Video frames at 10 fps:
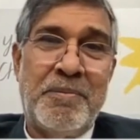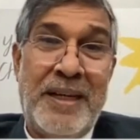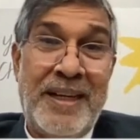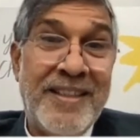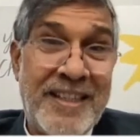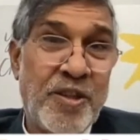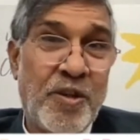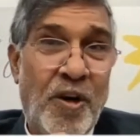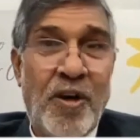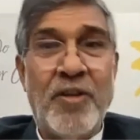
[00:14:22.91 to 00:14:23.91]
by this
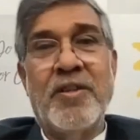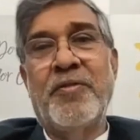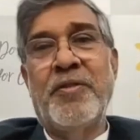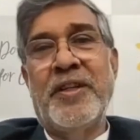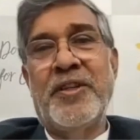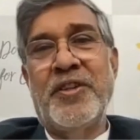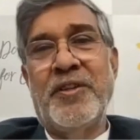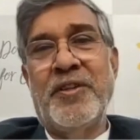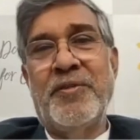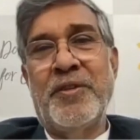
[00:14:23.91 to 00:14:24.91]
cause of fair
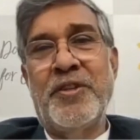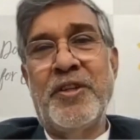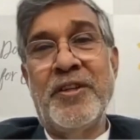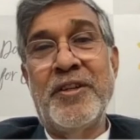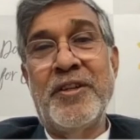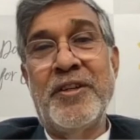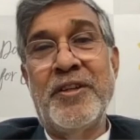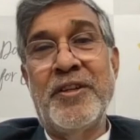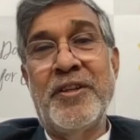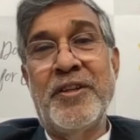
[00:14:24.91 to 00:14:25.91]
share for children
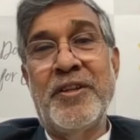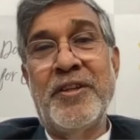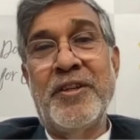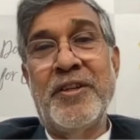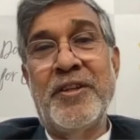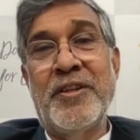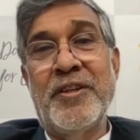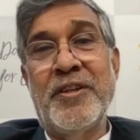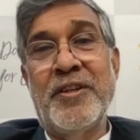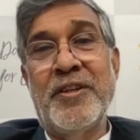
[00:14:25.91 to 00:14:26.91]
and child
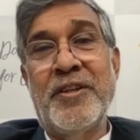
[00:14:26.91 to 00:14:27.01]
labor.